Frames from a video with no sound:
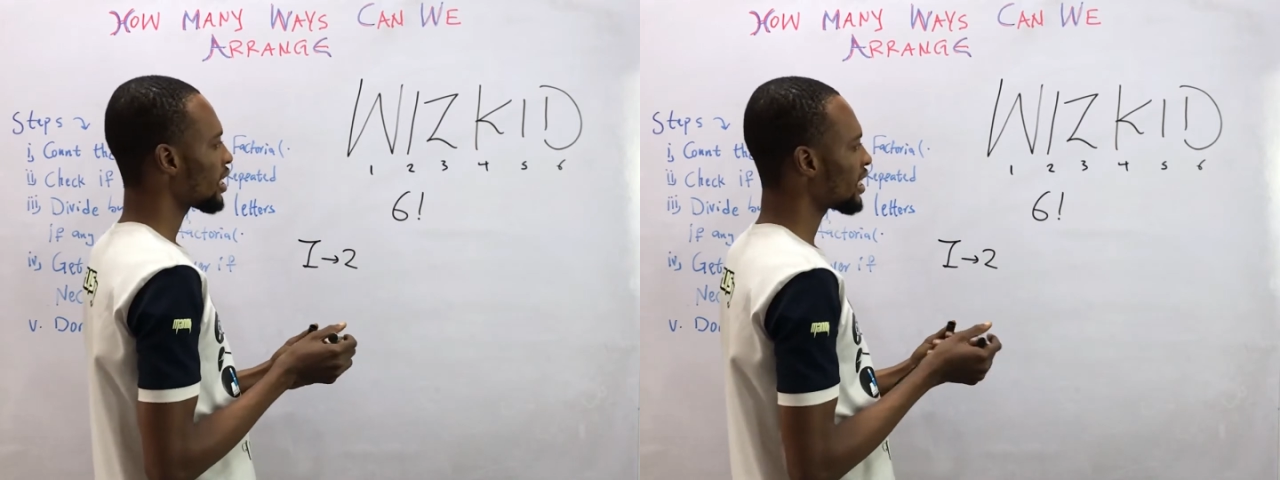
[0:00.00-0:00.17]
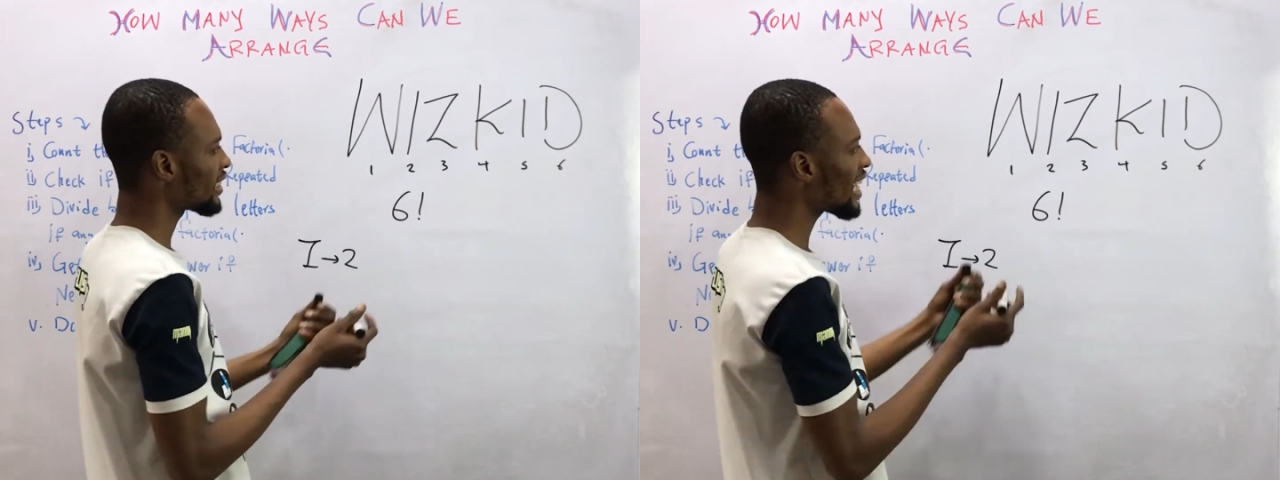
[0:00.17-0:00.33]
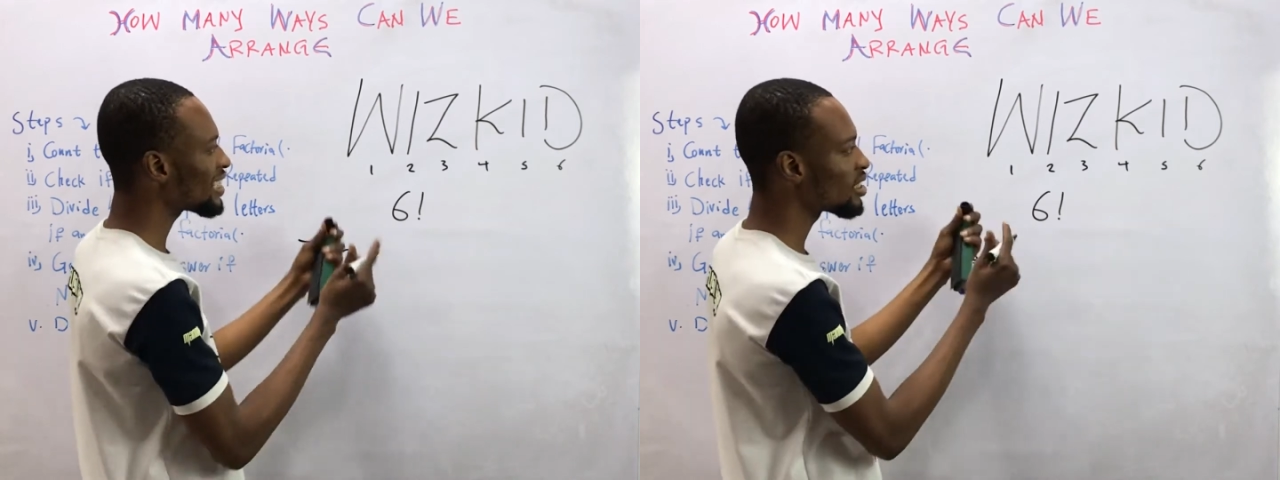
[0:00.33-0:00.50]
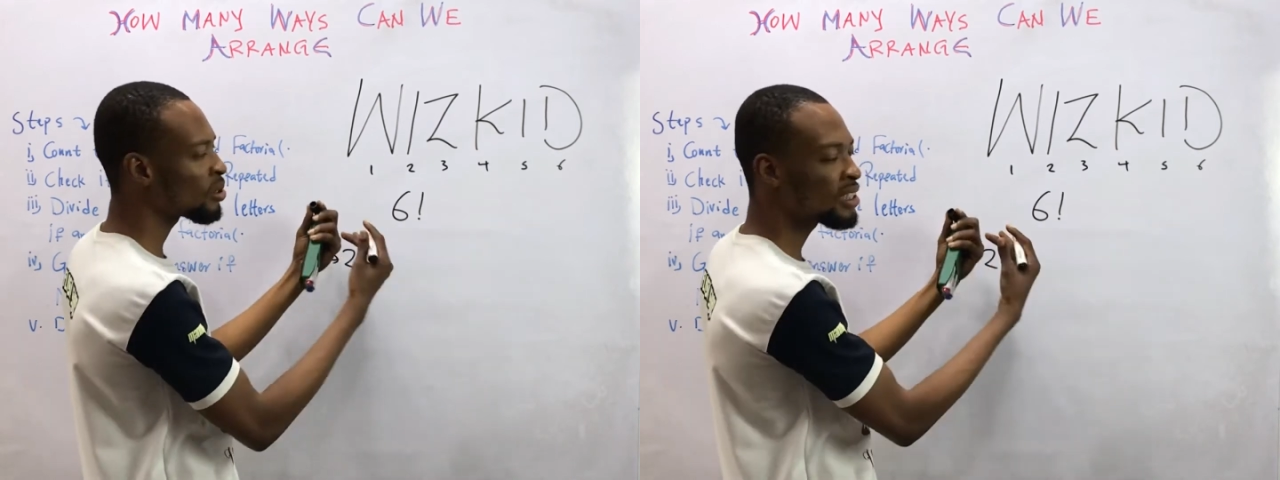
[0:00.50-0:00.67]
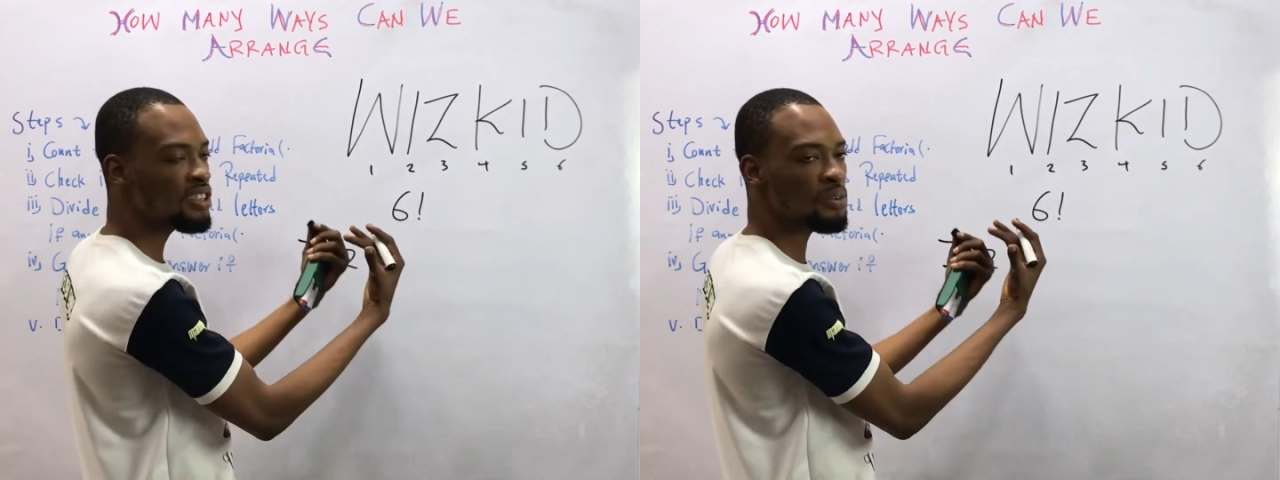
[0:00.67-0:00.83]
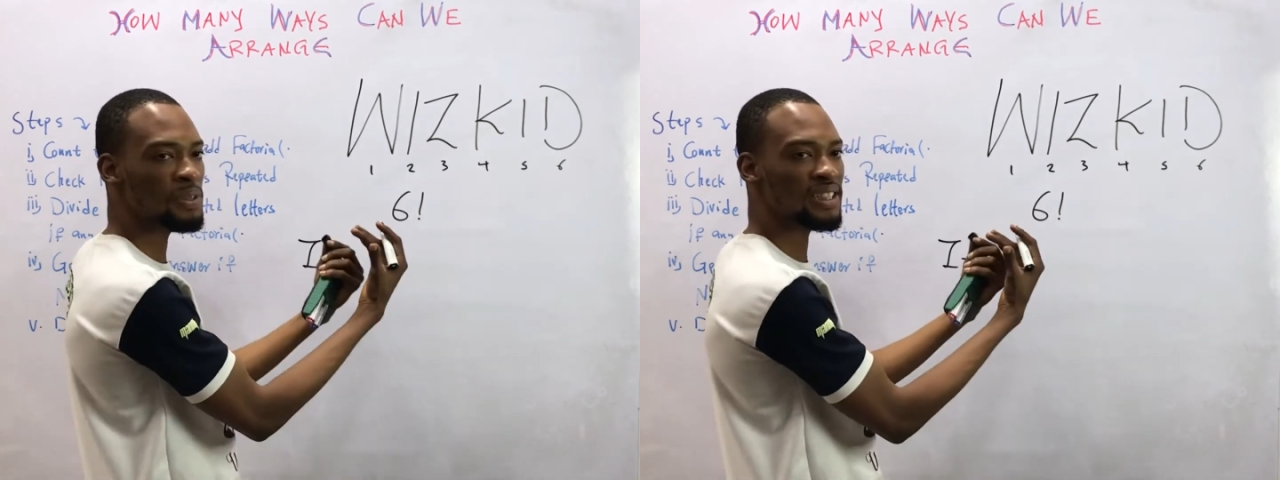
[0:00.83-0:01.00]
And that is the
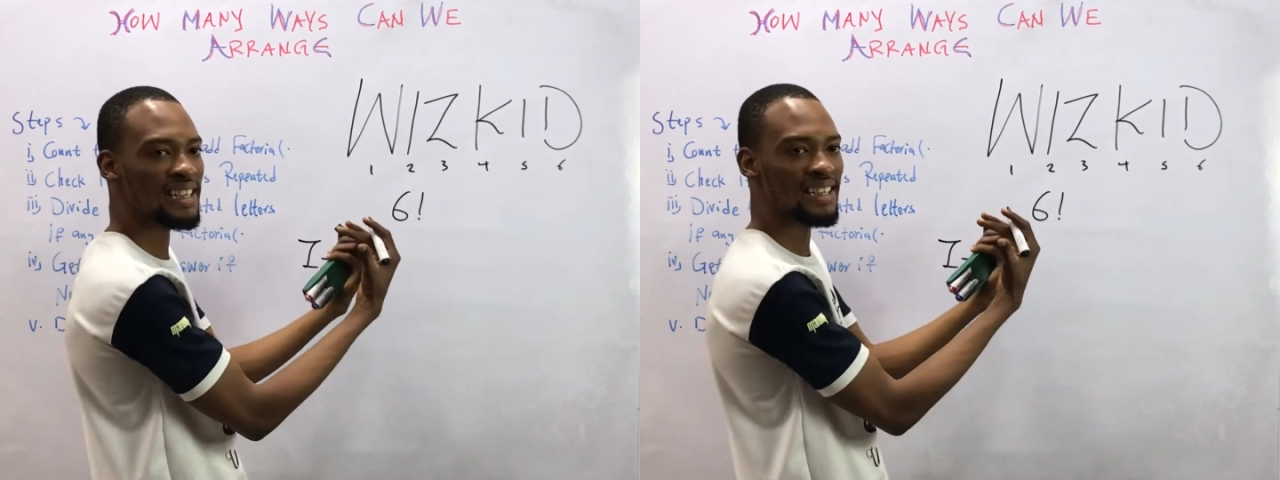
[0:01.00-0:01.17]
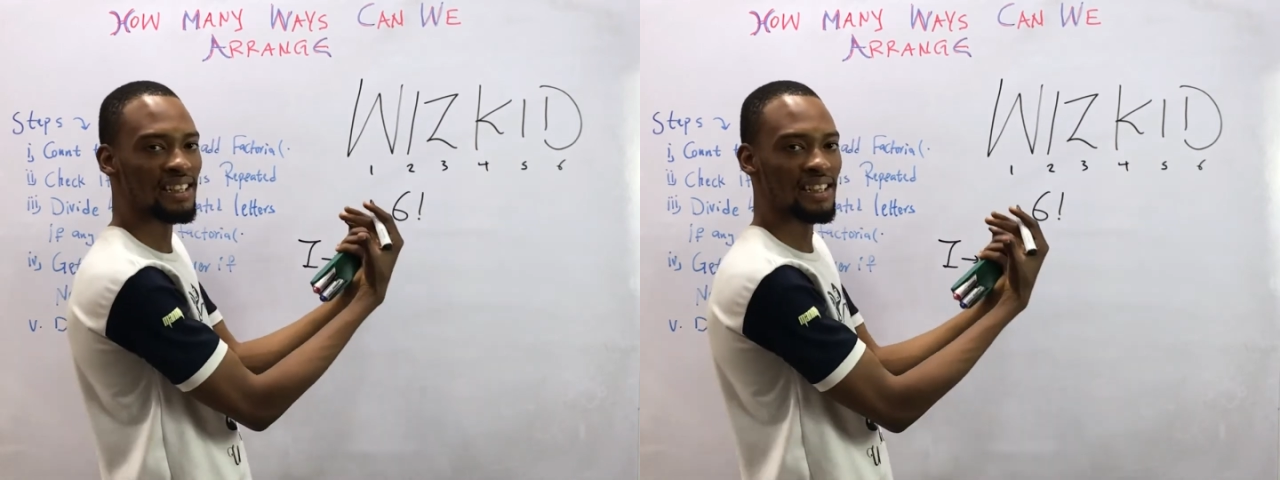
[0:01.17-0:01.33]
only repeated